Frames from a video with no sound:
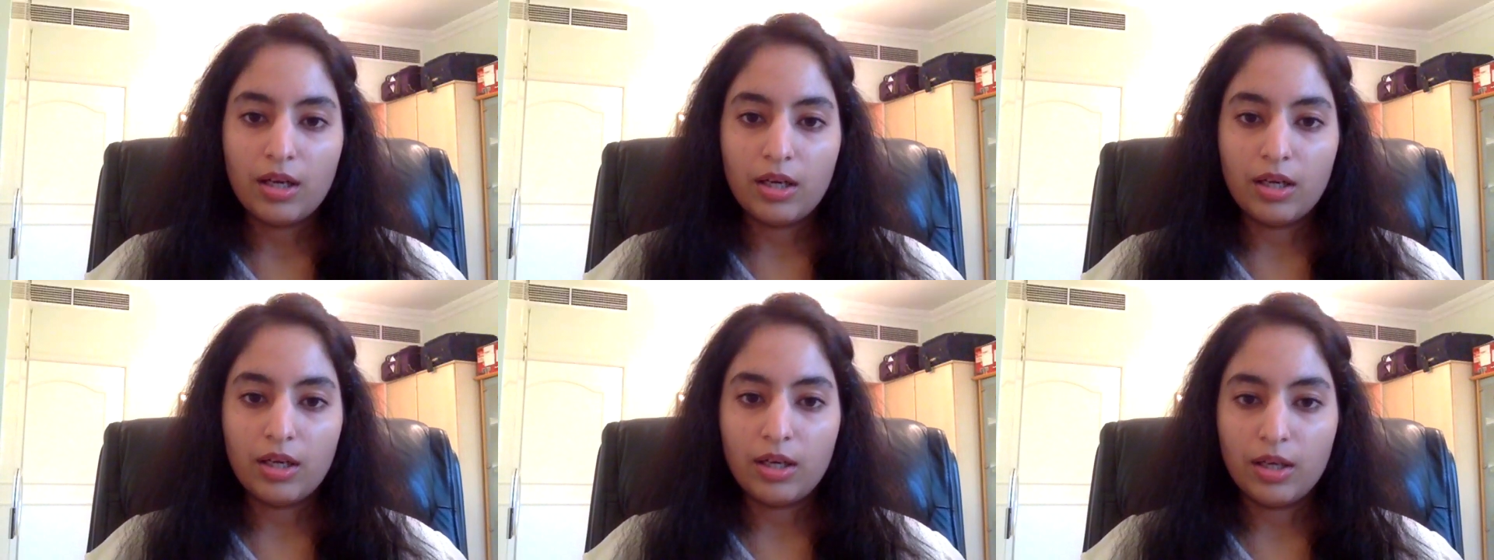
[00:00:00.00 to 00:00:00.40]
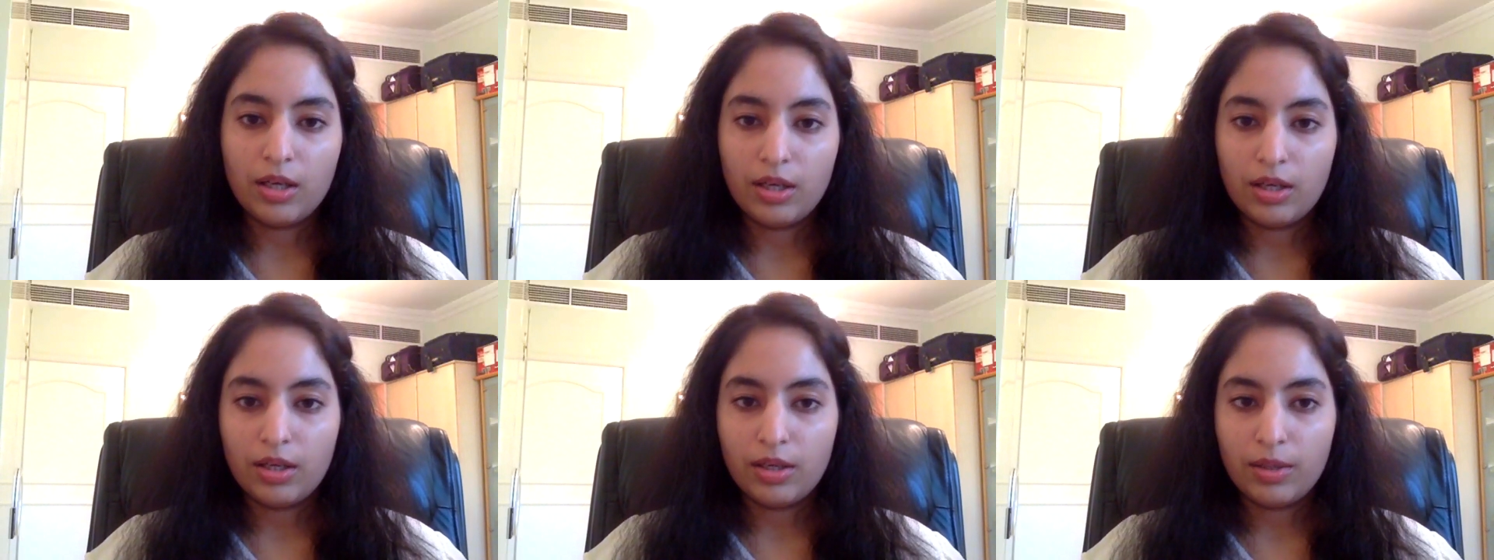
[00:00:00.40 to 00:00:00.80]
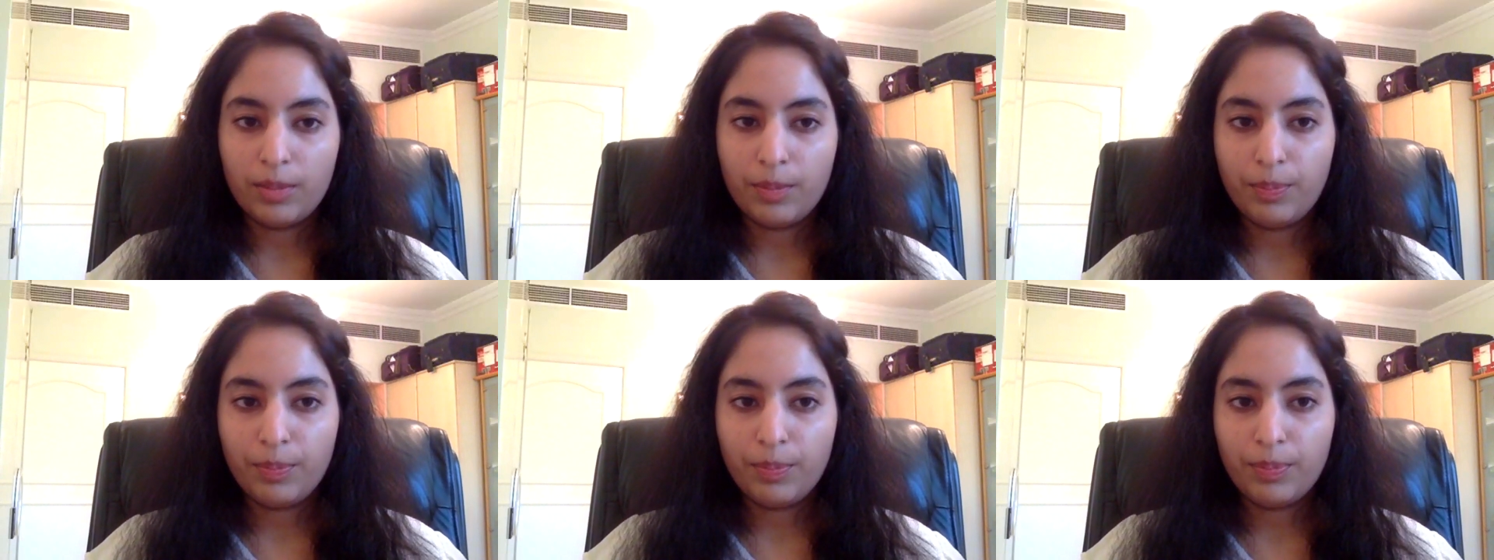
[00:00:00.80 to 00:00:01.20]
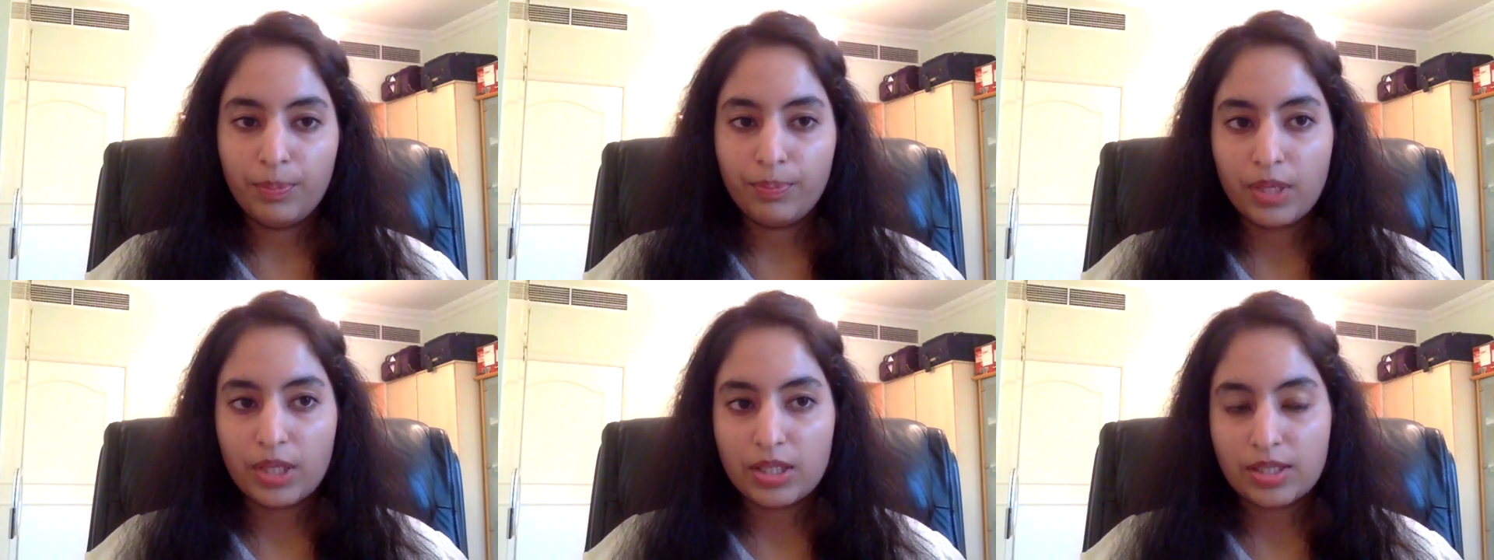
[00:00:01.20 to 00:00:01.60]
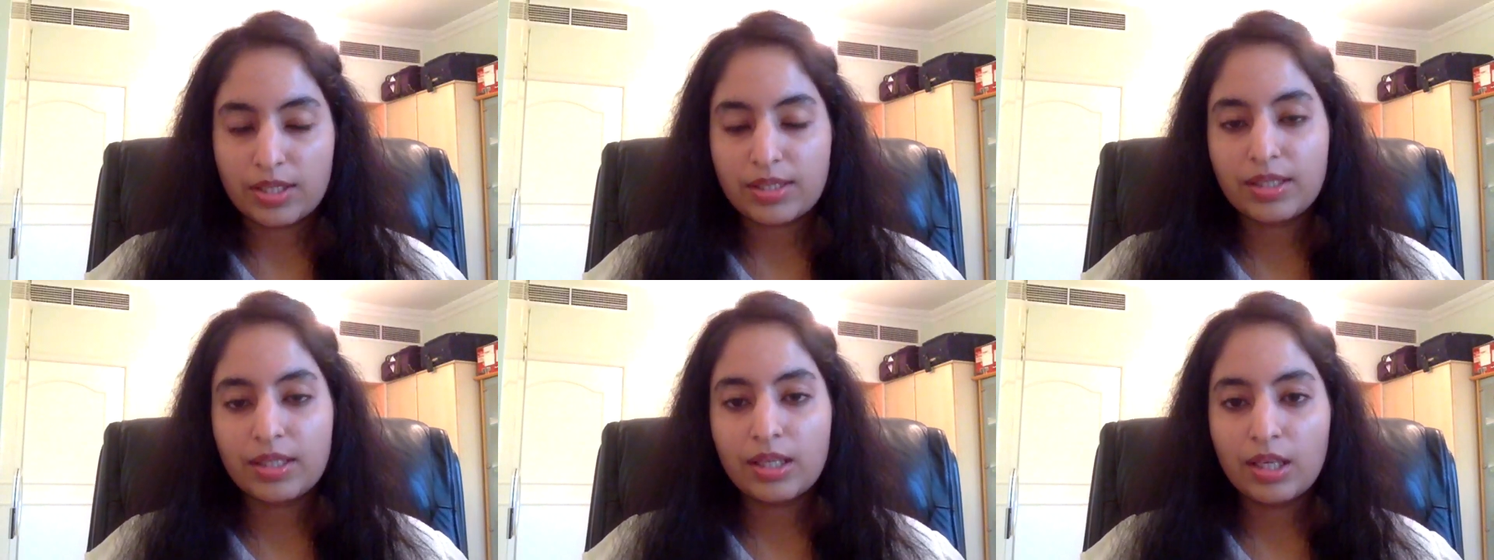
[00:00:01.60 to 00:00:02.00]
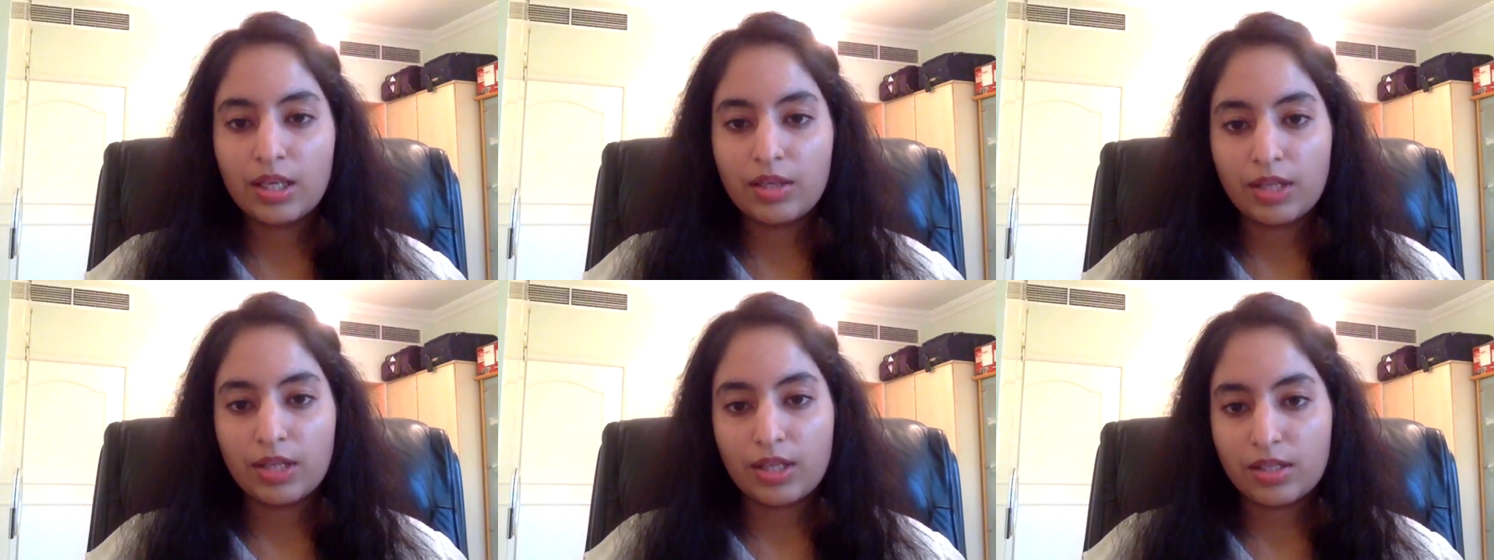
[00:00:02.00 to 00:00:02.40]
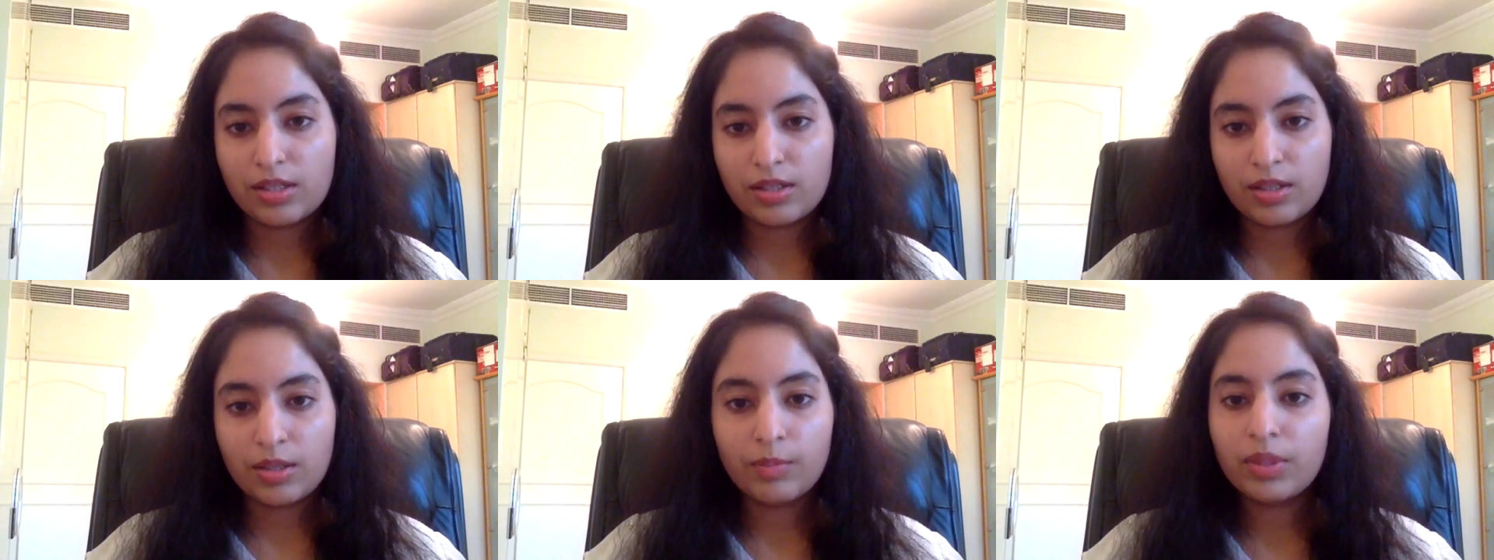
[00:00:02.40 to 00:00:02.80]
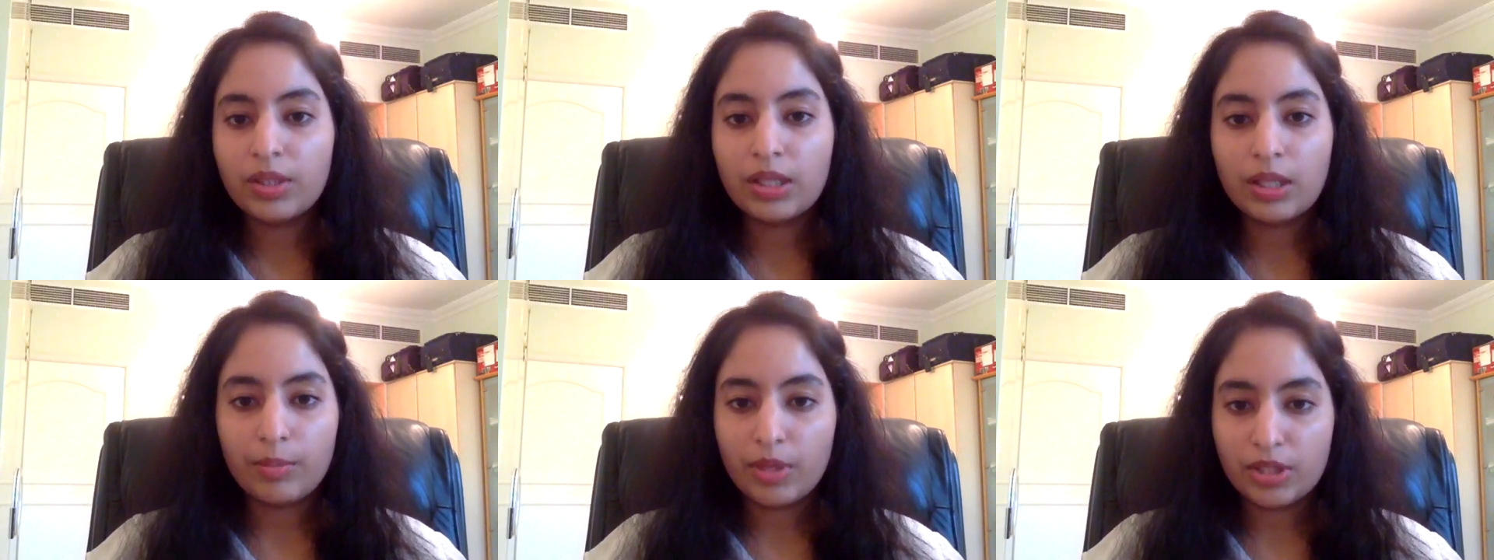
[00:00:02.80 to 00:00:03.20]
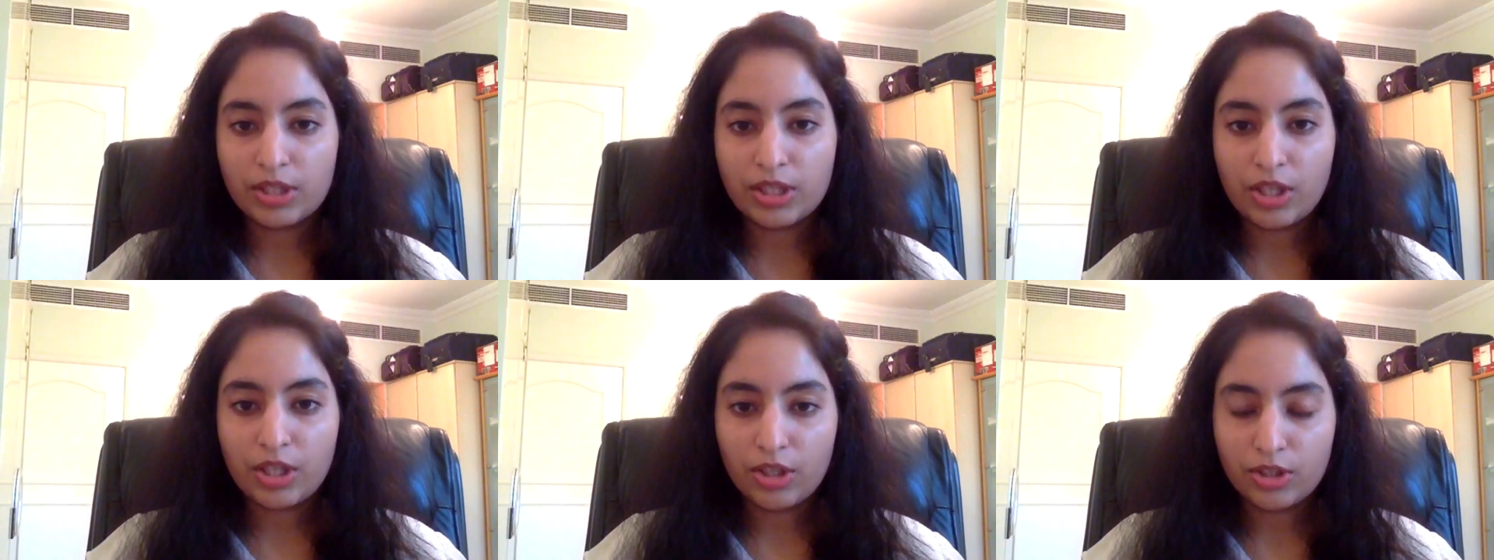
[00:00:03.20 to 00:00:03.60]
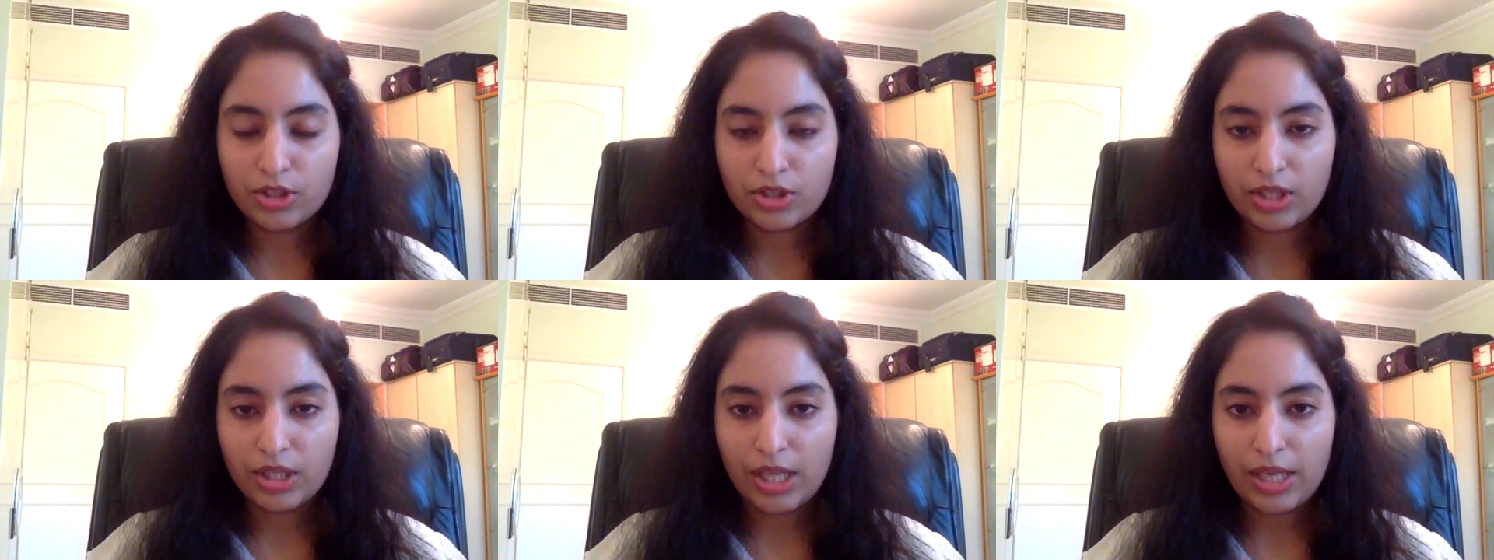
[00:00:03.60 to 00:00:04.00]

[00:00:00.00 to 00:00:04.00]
a city that is completely multicultural,